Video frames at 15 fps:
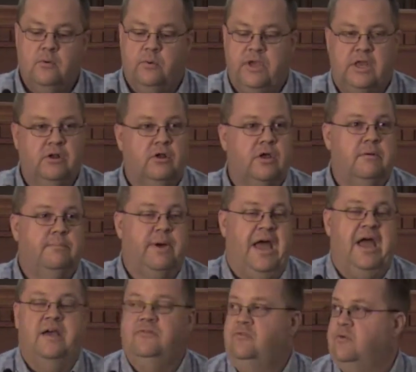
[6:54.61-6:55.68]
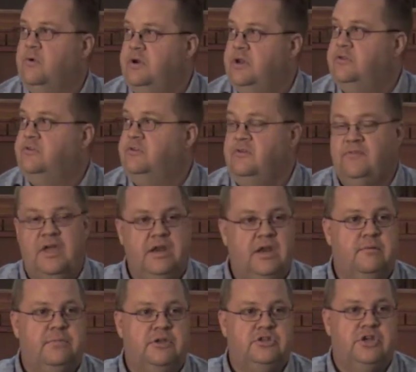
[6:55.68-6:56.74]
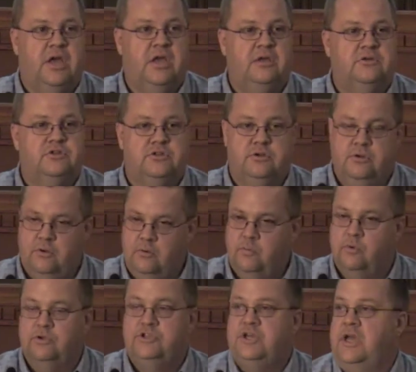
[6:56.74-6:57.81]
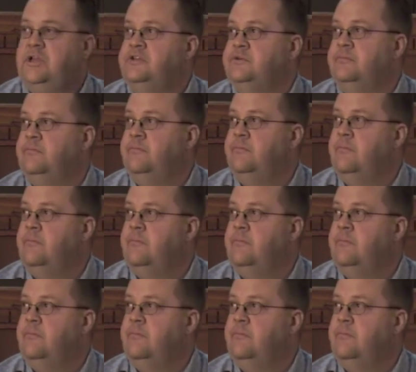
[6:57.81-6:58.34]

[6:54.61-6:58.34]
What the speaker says: We can look at past ordinances. If they need to be changed, we'll change them.